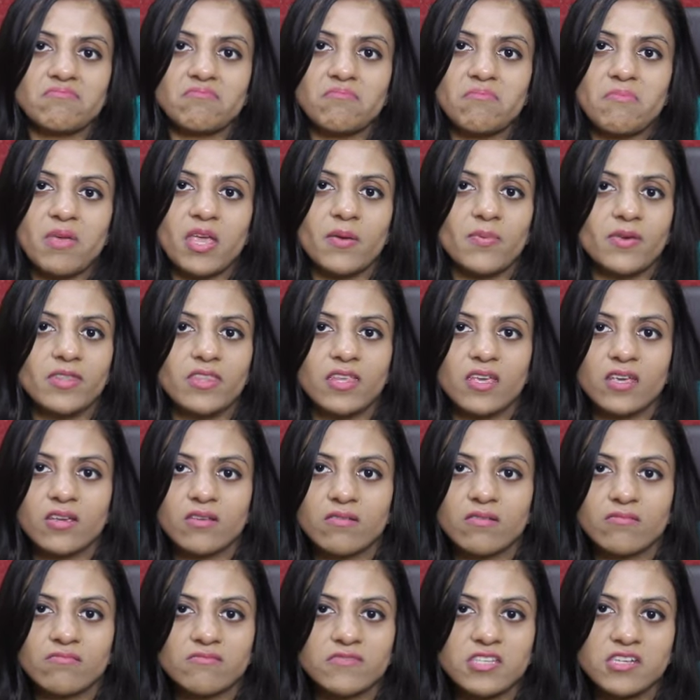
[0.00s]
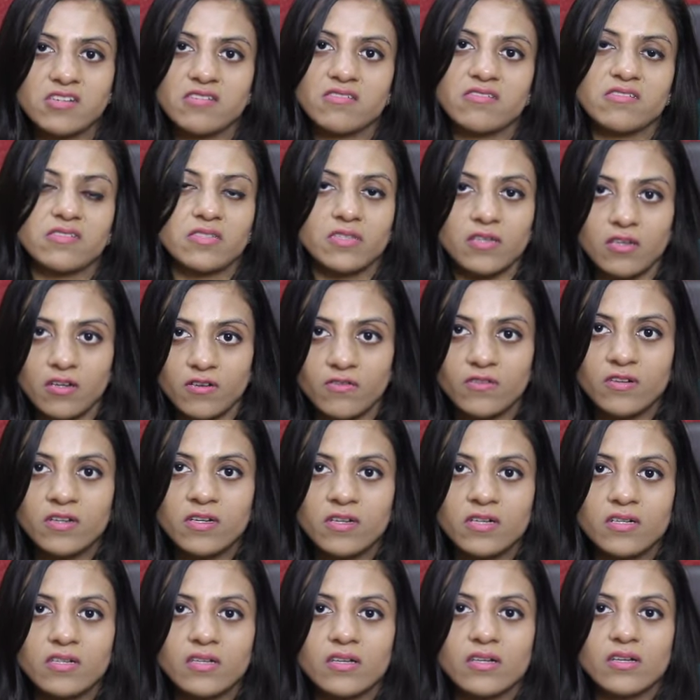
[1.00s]
maybe they didn't deserve
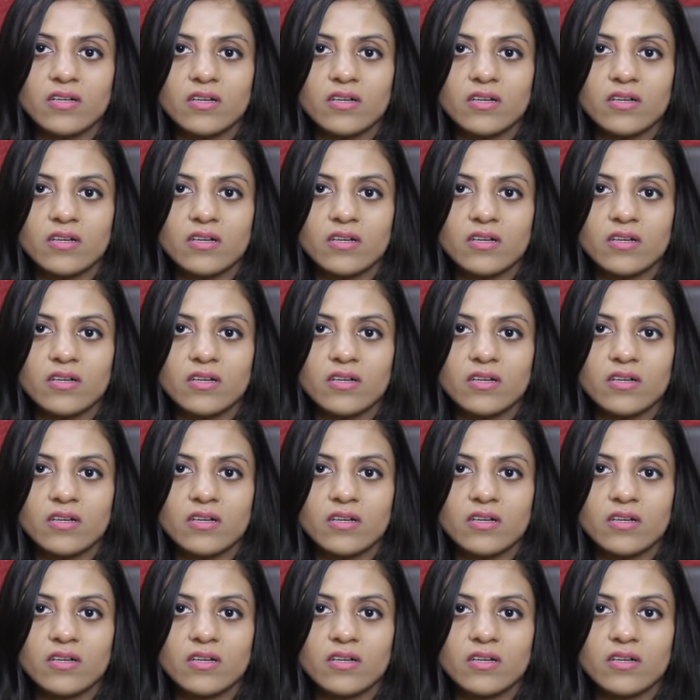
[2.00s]
it,